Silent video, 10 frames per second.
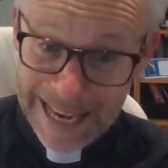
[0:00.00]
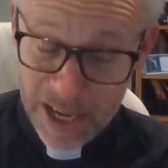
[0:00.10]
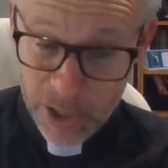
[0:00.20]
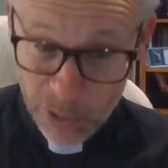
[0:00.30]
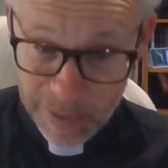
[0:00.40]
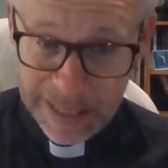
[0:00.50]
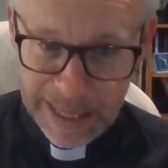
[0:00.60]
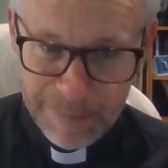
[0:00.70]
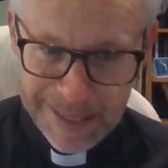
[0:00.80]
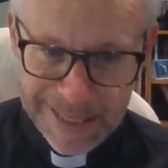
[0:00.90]
economic
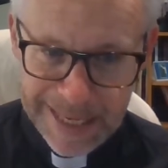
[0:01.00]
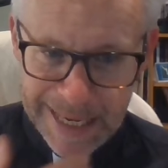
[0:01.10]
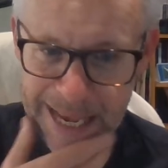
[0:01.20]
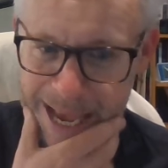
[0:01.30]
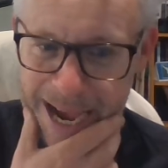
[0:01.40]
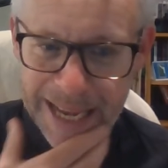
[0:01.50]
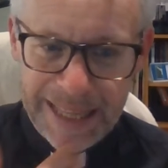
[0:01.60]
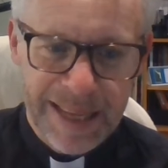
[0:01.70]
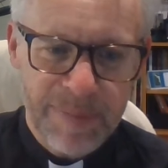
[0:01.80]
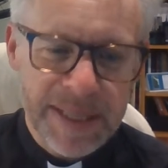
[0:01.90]
liberty,
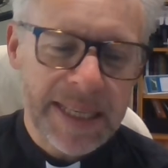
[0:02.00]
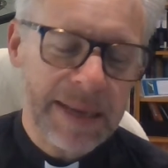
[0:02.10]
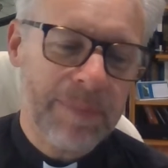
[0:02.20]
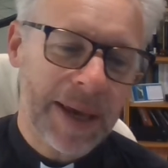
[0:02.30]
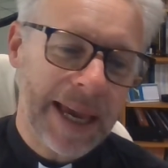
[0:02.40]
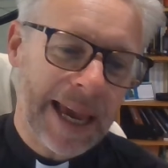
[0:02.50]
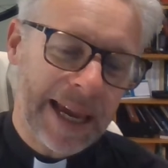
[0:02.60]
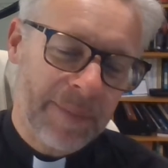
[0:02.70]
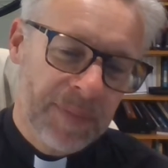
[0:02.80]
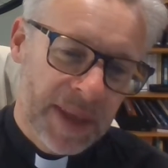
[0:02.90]
and liberty
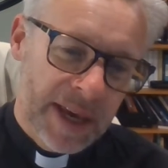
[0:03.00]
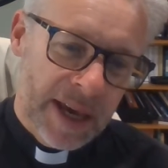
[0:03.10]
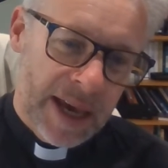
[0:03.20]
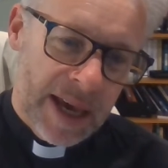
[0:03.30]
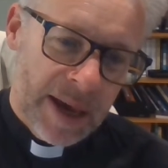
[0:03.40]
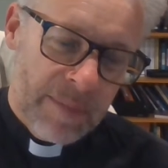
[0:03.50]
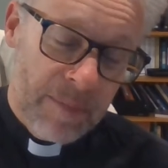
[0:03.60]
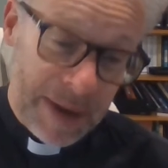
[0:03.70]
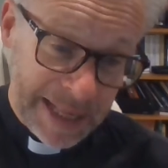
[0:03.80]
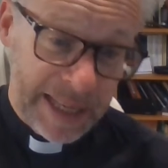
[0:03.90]

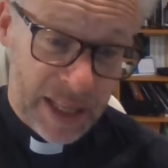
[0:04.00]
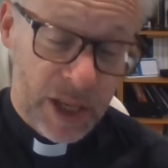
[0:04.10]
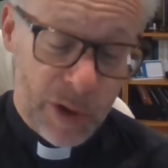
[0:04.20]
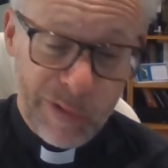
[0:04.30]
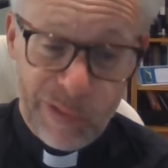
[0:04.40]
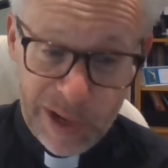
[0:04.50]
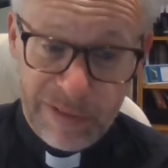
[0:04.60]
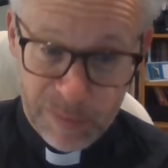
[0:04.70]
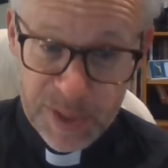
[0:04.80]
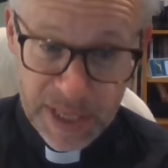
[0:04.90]
meaning that you're free
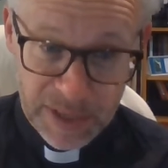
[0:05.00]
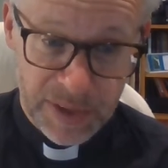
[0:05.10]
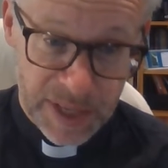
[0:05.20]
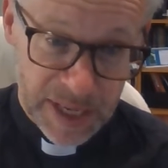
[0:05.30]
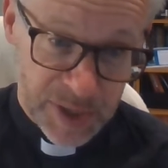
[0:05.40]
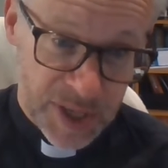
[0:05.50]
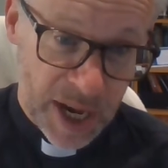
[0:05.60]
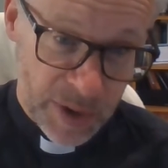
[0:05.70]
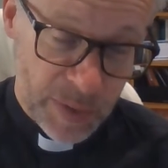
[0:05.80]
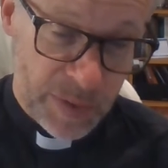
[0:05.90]
from certain things. So